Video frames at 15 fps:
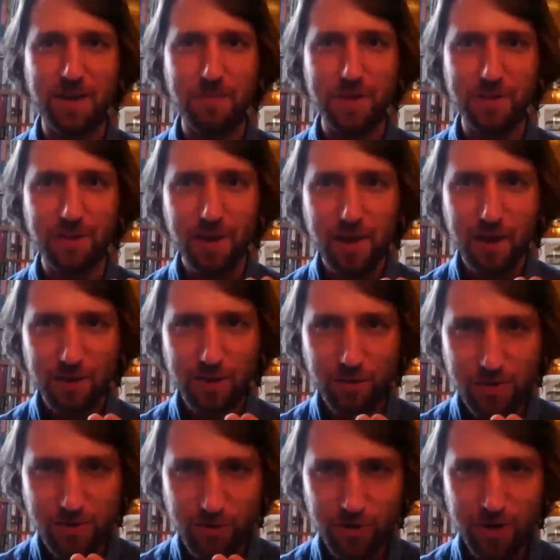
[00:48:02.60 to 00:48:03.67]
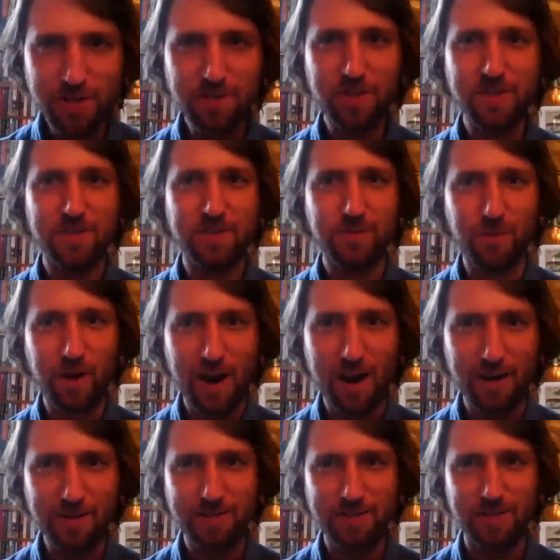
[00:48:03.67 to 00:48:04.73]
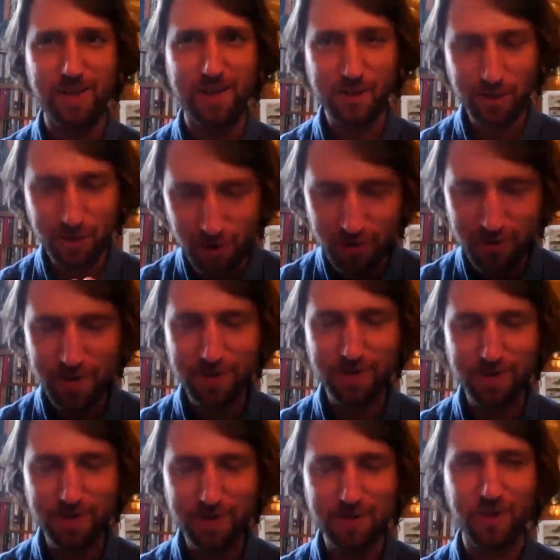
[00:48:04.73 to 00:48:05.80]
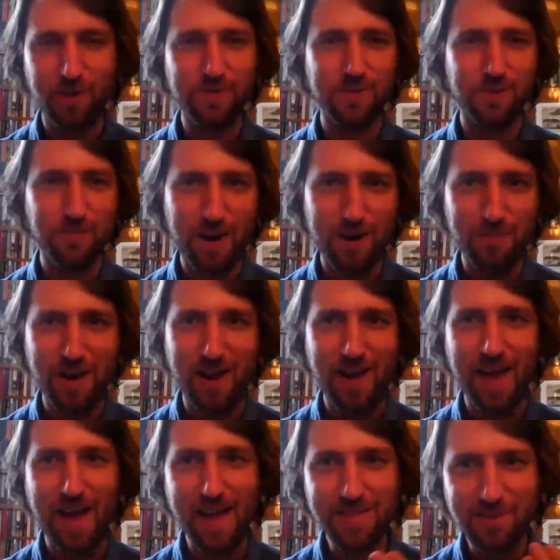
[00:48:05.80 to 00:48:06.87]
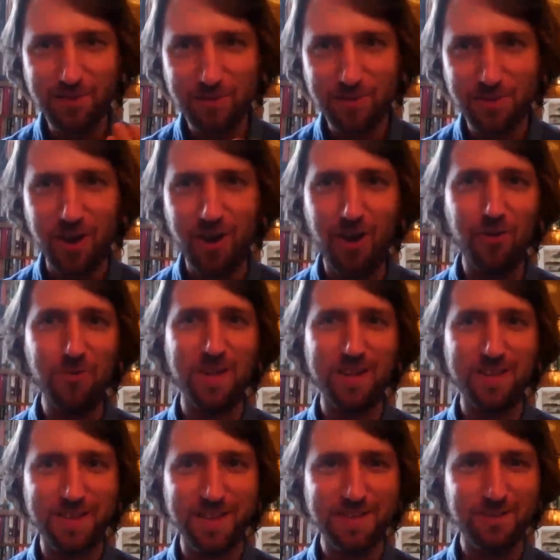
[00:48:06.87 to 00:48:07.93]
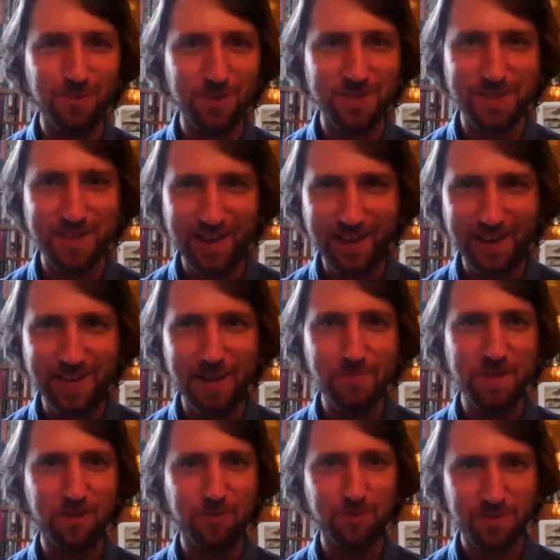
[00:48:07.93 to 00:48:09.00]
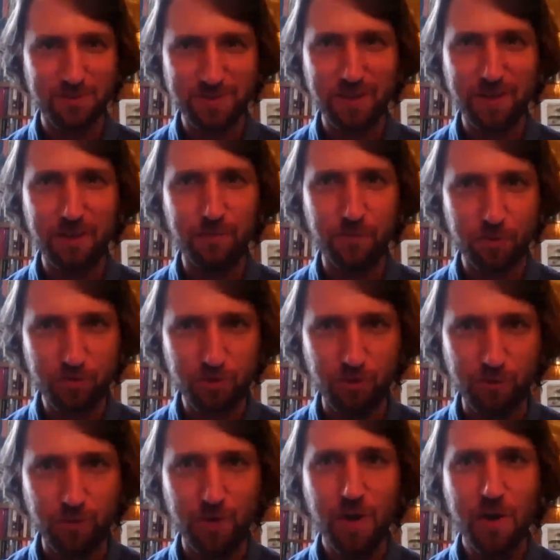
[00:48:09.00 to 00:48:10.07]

I mean, you read his works, including those on Burma, and you know that this was an academic who was seeking for truth,